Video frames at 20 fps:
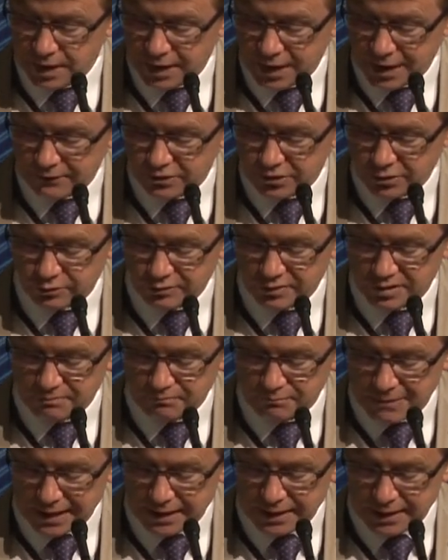If children's
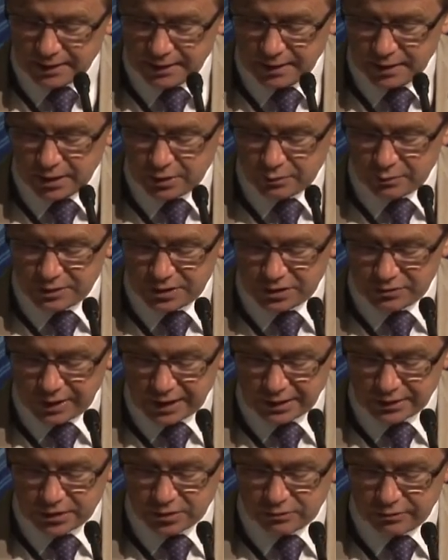mana was
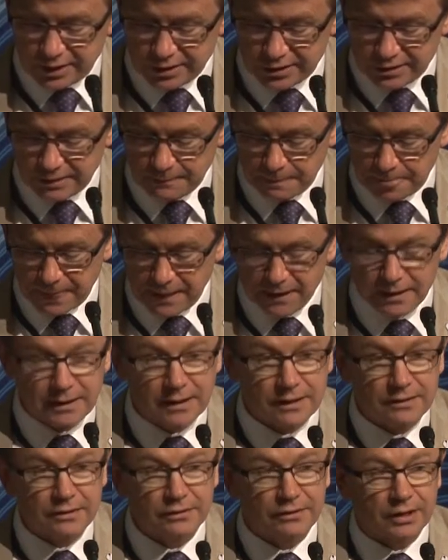transgressed,
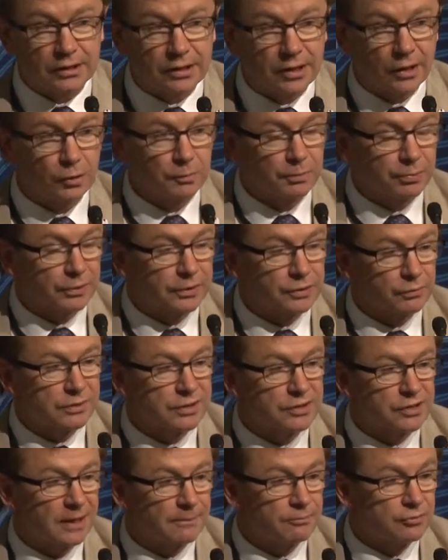then the culprit was
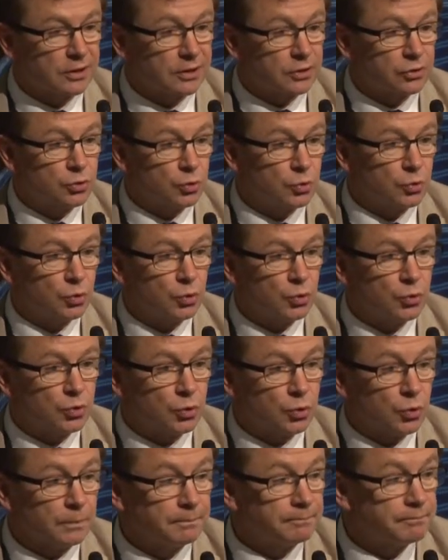subject to
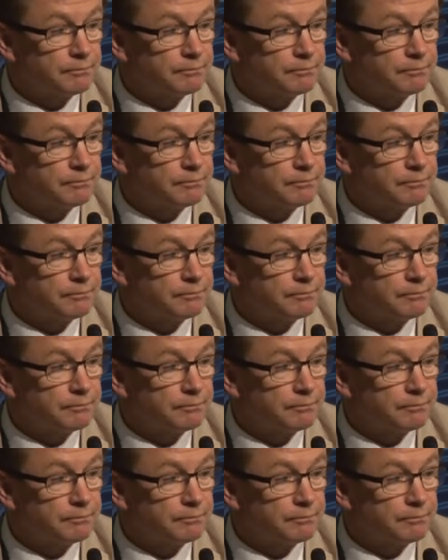utu,